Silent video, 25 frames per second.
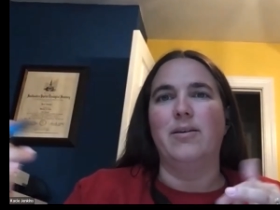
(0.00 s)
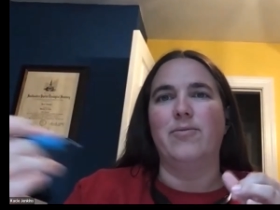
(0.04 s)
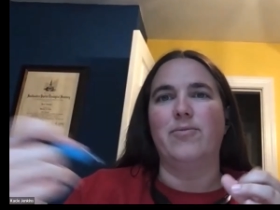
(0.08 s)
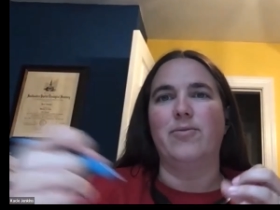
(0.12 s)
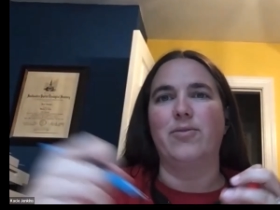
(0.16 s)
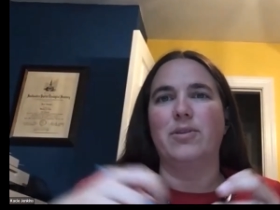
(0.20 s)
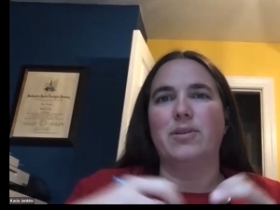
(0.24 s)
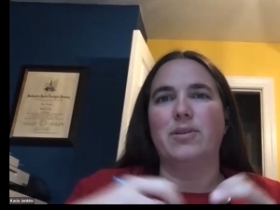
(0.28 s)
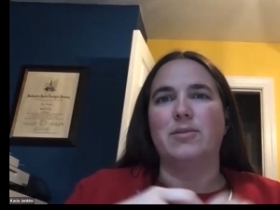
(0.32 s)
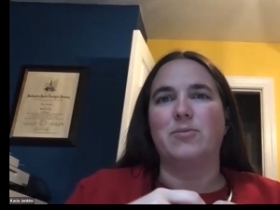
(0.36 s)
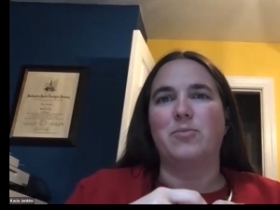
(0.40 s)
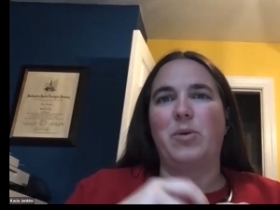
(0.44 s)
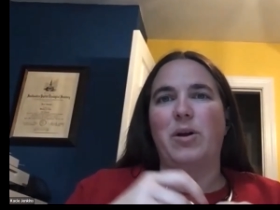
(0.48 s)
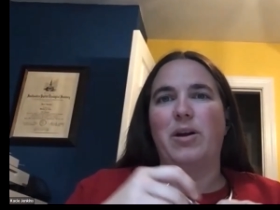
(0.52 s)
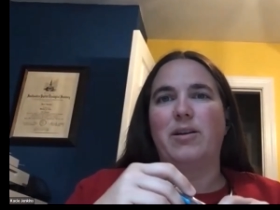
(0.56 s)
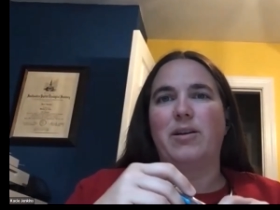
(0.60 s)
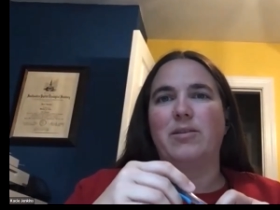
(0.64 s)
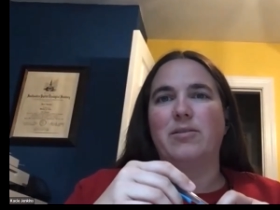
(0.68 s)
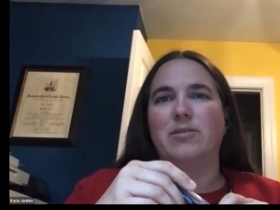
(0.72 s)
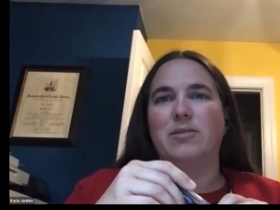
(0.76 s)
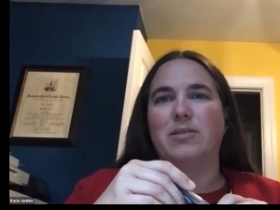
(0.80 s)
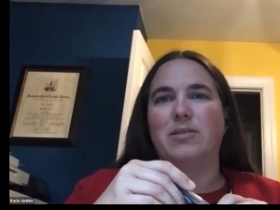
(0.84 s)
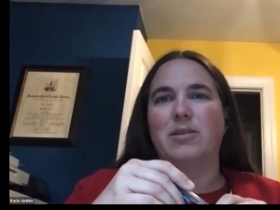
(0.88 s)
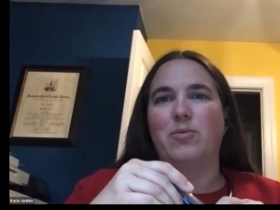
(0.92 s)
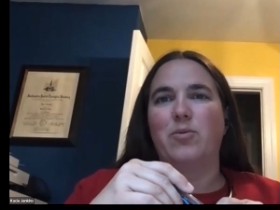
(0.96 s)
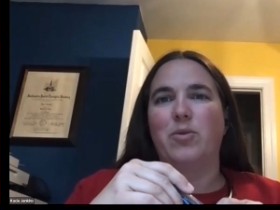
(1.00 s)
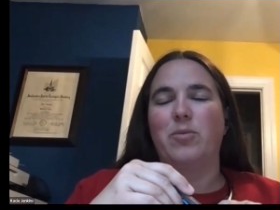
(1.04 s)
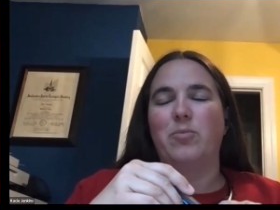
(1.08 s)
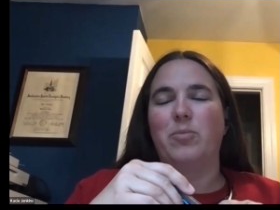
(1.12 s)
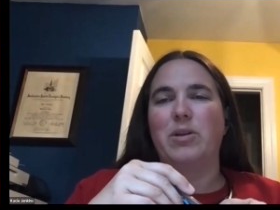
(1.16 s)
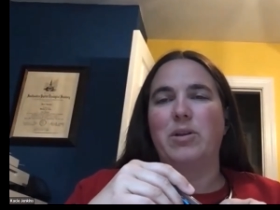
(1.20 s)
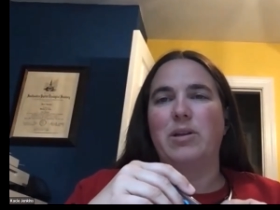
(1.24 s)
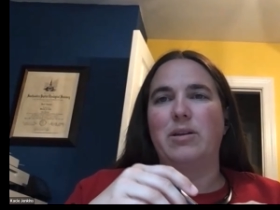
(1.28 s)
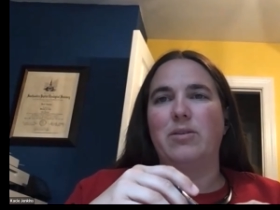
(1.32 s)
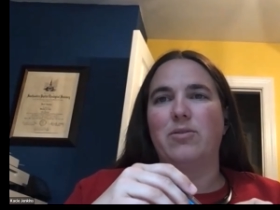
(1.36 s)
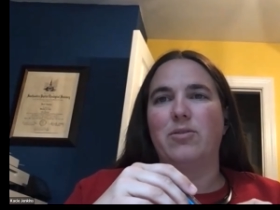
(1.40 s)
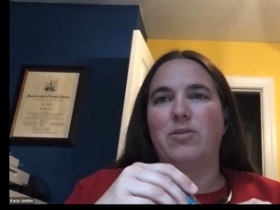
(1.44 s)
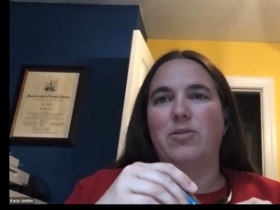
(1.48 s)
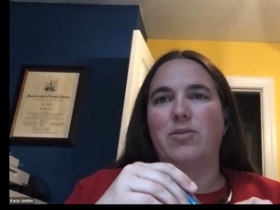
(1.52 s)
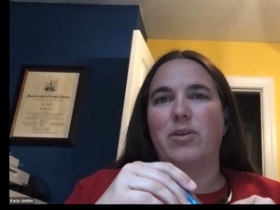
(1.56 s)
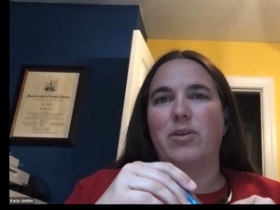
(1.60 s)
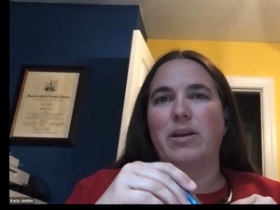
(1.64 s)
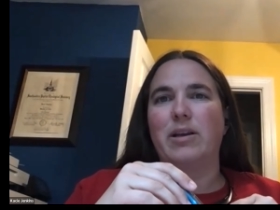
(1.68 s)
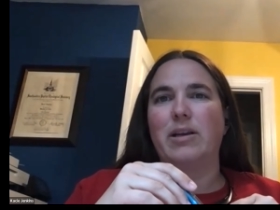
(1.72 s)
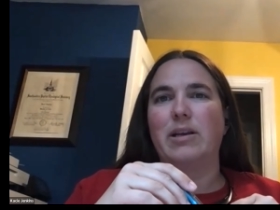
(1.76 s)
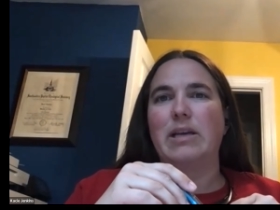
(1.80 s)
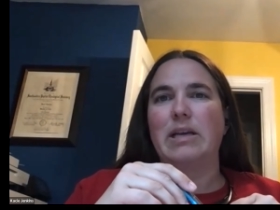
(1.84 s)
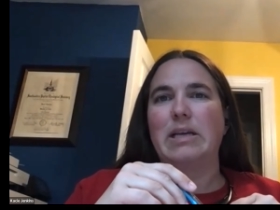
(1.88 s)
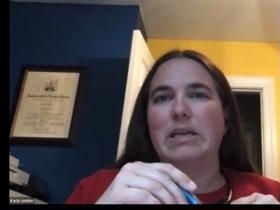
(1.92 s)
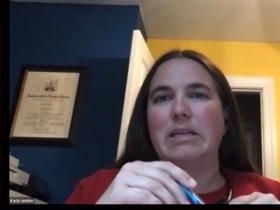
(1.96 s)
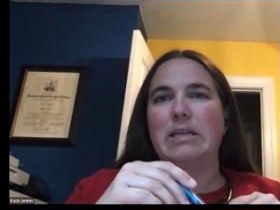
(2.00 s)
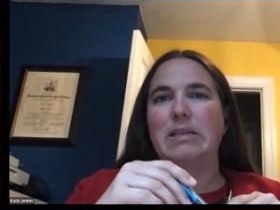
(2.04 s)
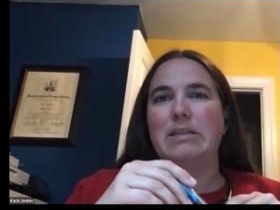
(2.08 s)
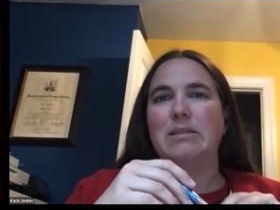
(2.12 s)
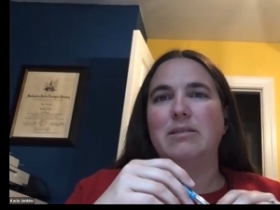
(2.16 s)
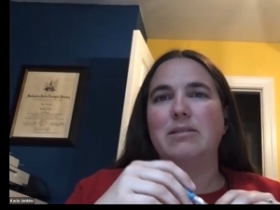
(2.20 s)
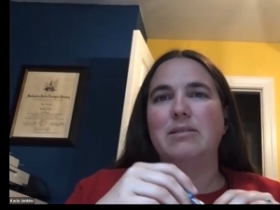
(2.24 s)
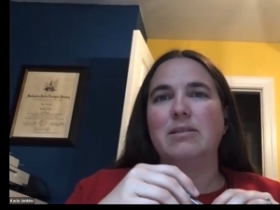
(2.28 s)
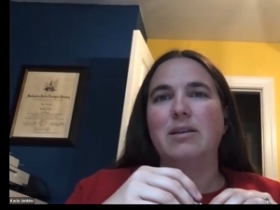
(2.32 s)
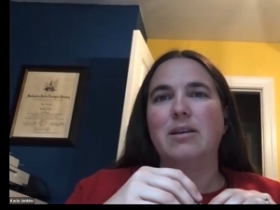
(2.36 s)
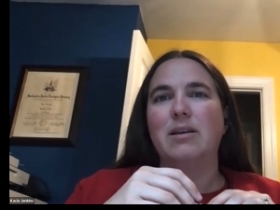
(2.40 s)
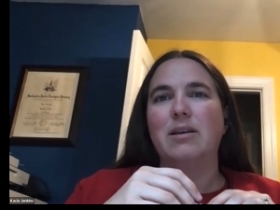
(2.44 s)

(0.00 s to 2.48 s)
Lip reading: For this buyer, they want to be near their grandkids.